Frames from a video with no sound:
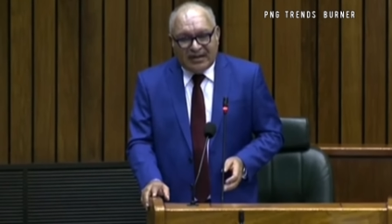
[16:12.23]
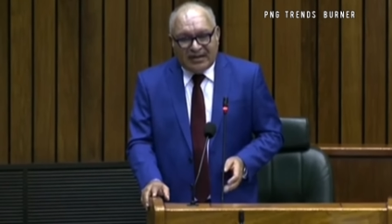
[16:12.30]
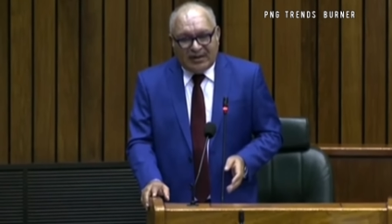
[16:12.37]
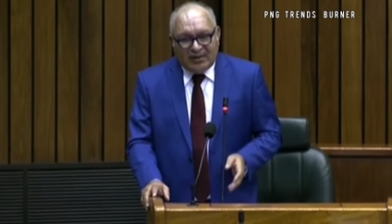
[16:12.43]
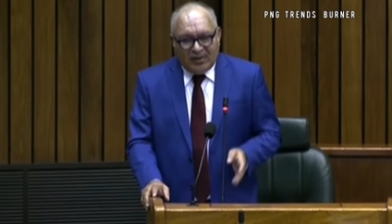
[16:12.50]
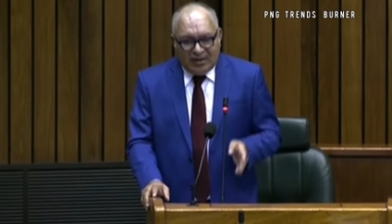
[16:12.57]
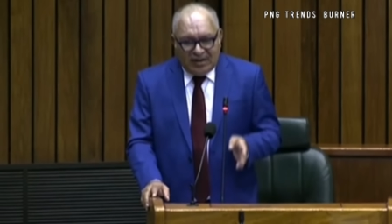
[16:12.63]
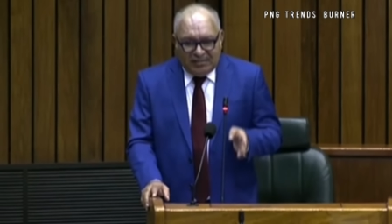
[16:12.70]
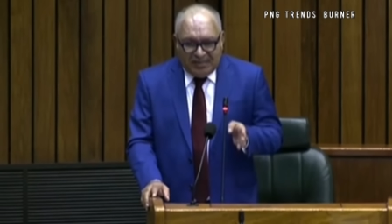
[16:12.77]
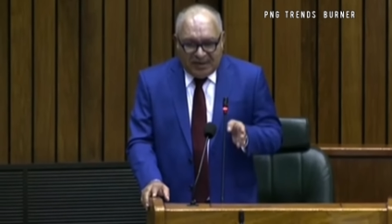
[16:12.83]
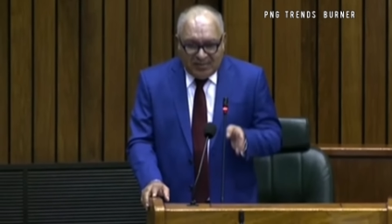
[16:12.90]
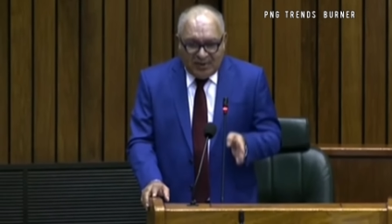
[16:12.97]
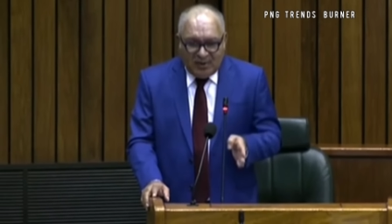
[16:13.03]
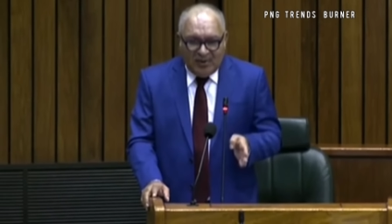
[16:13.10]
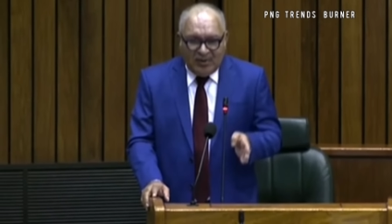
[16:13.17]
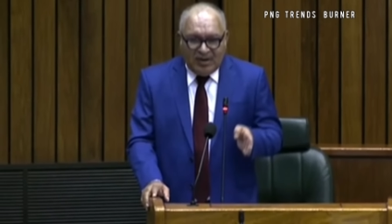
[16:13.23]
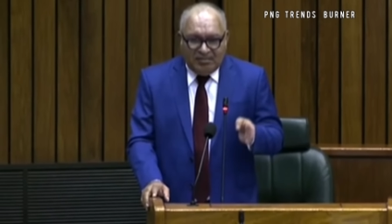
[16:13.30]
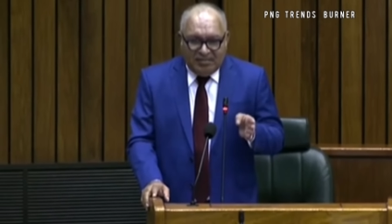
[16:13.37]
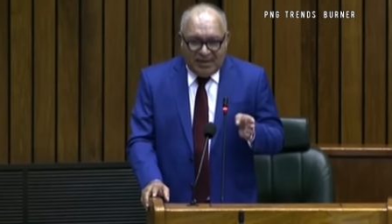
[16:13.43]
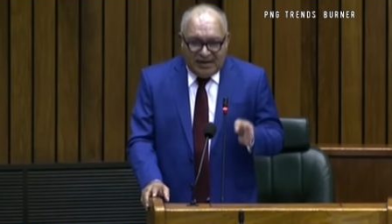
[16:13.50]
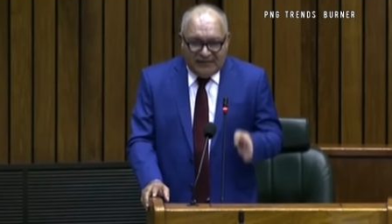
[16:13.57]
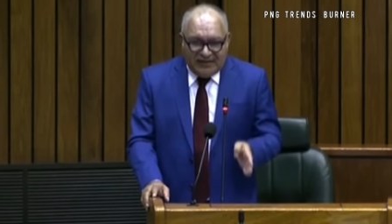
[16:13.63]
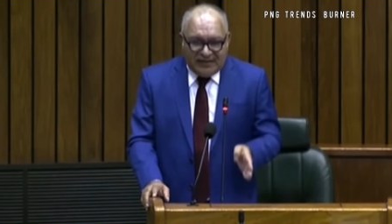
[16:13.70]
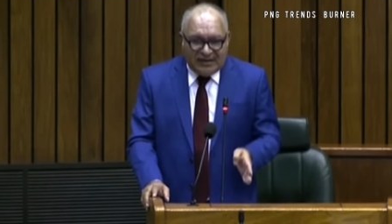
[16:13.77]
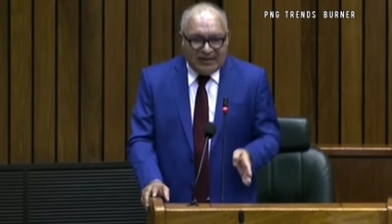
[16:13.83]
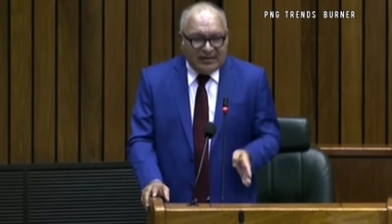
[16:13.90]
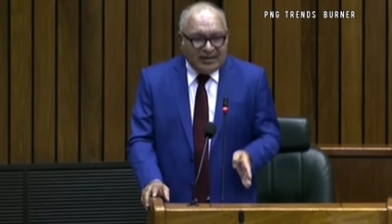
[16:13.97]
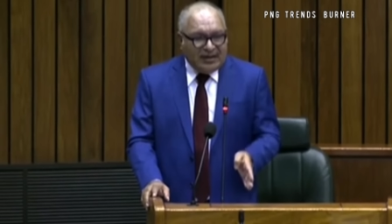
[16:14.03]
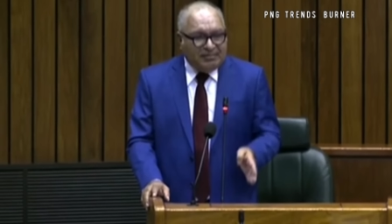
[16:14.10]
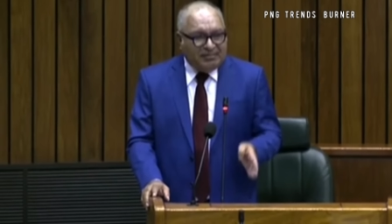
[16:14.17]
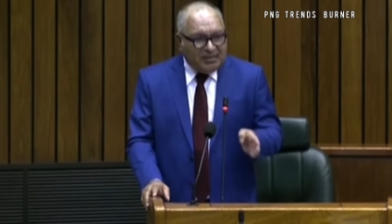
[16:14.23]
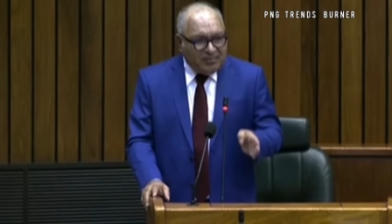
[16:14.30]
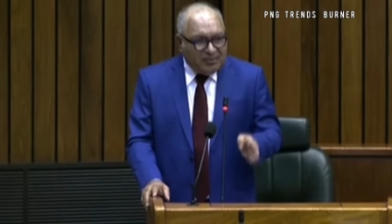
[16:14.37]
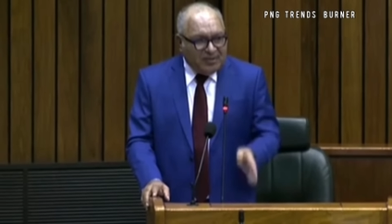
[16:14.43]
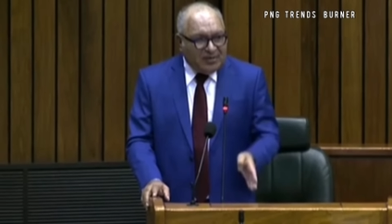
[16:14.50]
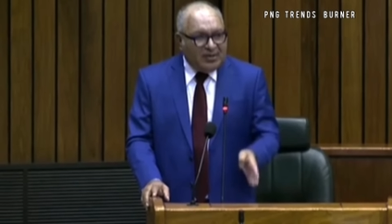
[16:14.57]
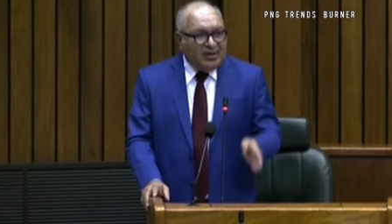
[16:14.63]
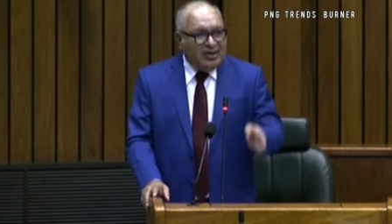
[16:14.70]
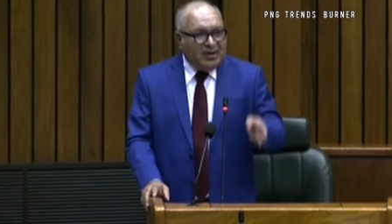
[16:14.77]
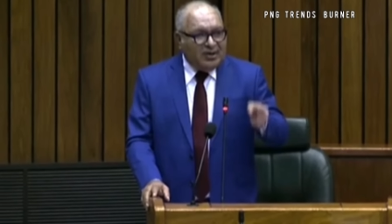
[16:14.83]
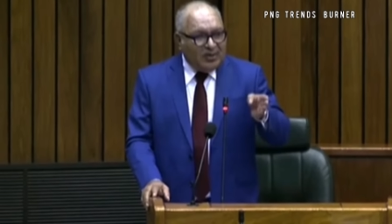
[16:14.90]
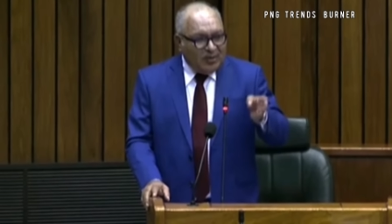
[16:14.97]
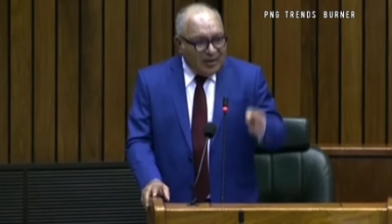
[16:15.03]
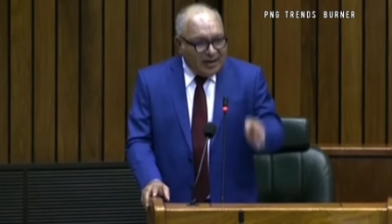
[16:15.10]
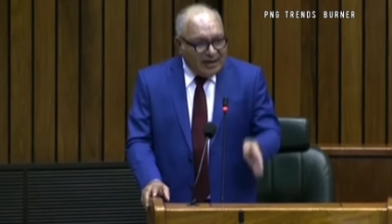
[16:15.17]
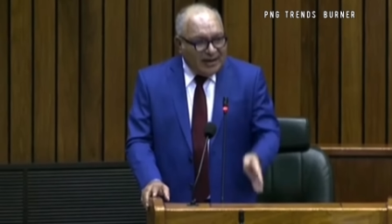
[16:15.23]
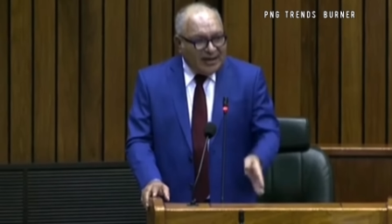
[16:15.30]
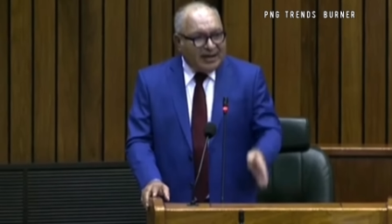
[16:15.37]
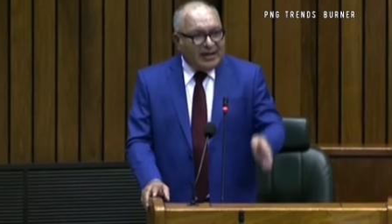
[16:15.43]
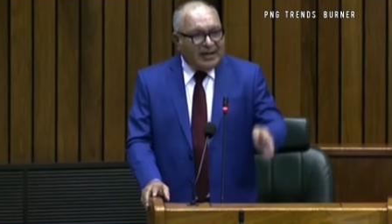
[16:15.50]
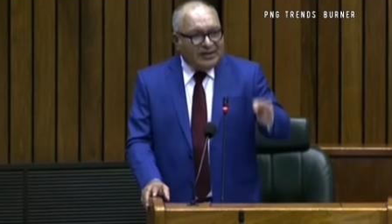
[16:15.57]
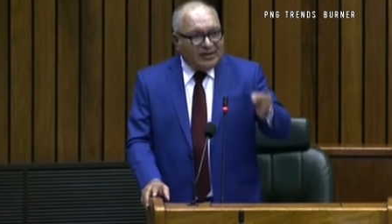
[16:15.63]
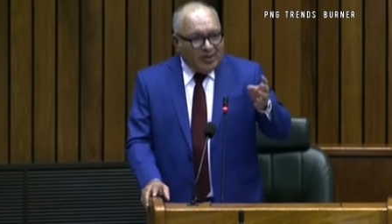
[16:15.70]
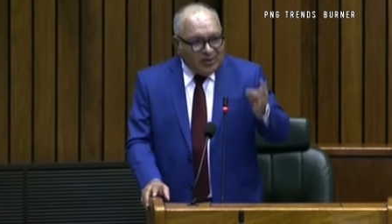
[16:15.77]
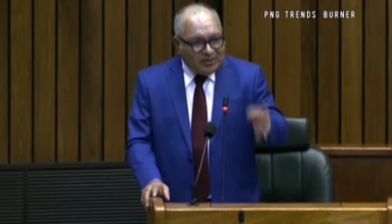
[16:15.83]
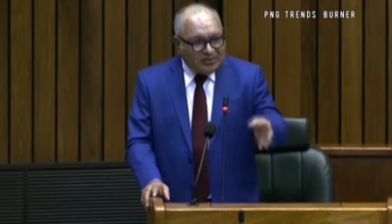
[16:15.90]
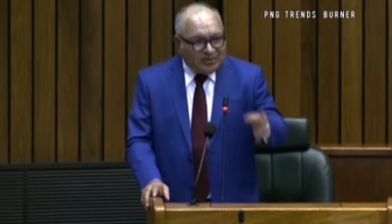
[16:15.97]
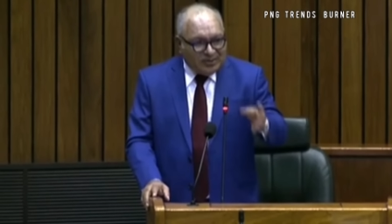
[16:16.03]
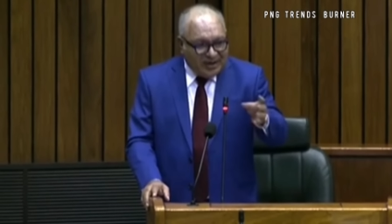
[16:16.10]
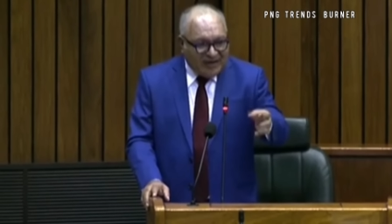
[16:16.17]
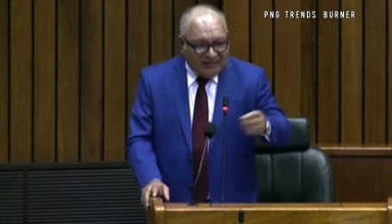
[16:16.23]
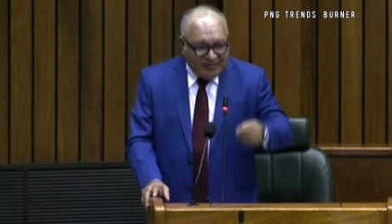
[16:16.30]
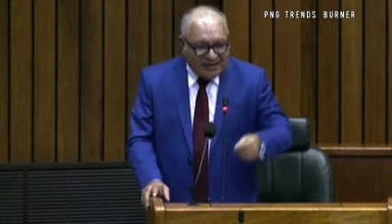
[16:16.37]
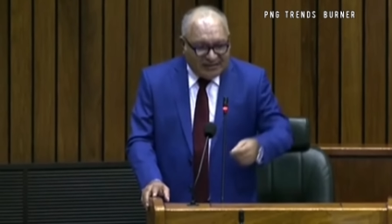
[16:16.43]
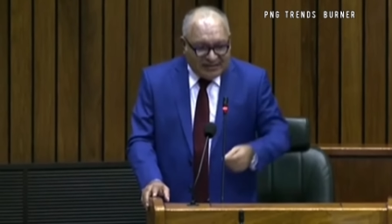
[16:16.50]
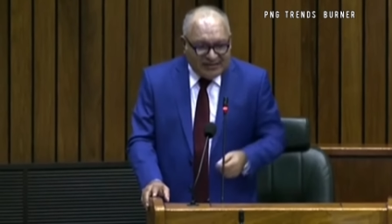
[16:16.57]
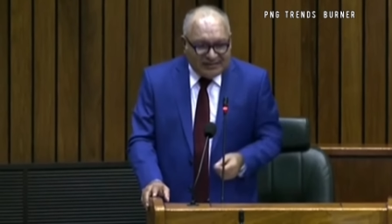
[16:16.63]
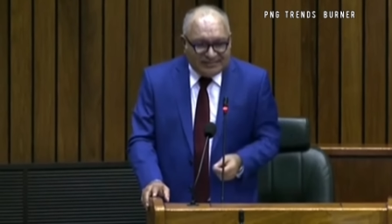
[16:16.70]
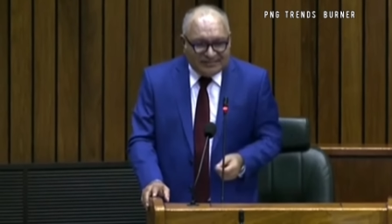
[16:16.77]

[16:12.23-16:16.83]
The only people who are benefiting are people who are known to government.